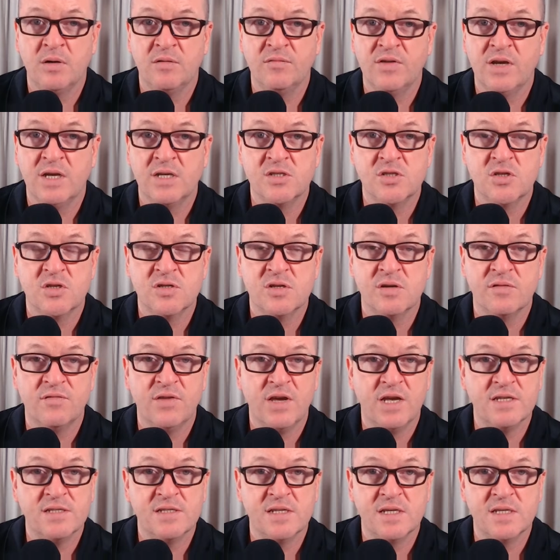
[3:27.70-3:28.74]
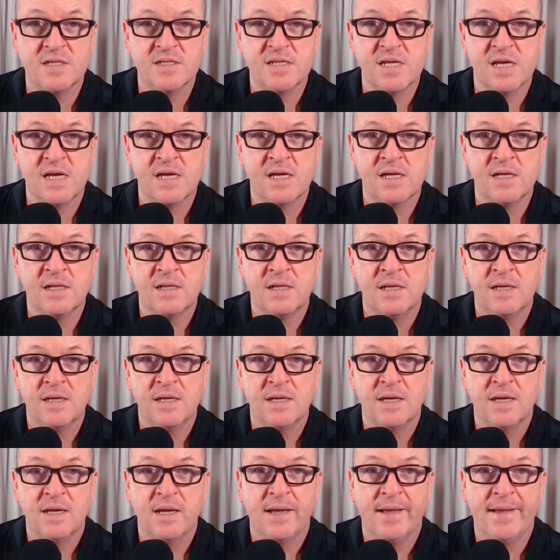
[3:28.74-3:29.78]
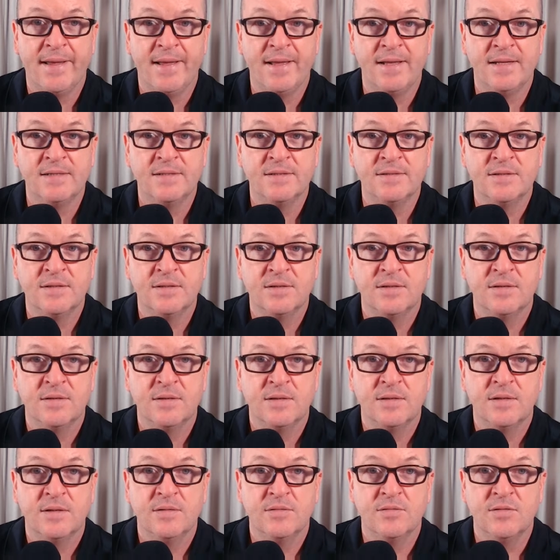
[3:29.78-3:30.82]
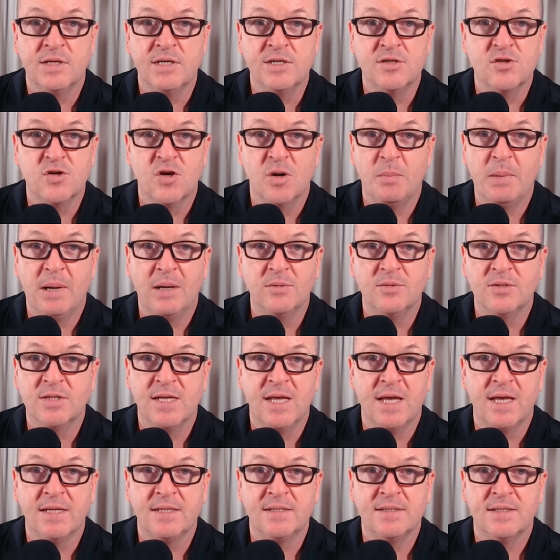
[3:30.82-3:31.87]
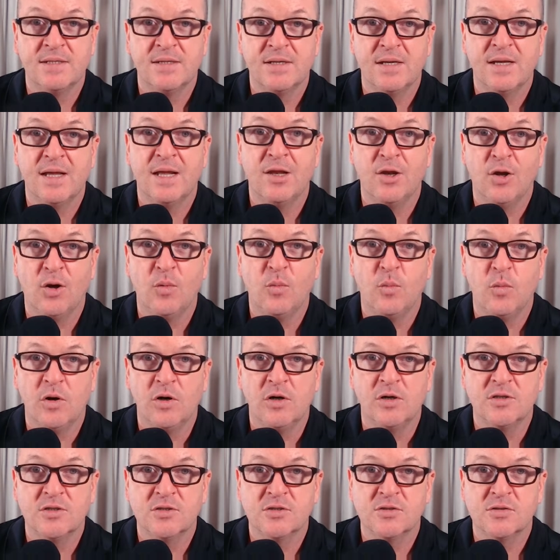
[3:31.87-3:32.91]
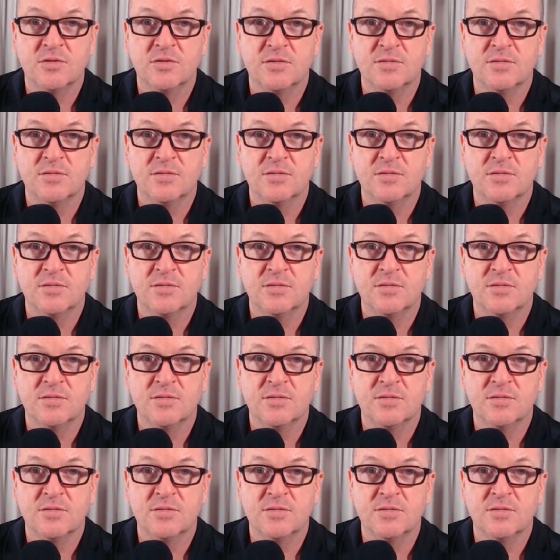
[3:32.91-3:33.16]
investor's investing style and things are about to get a lot worse.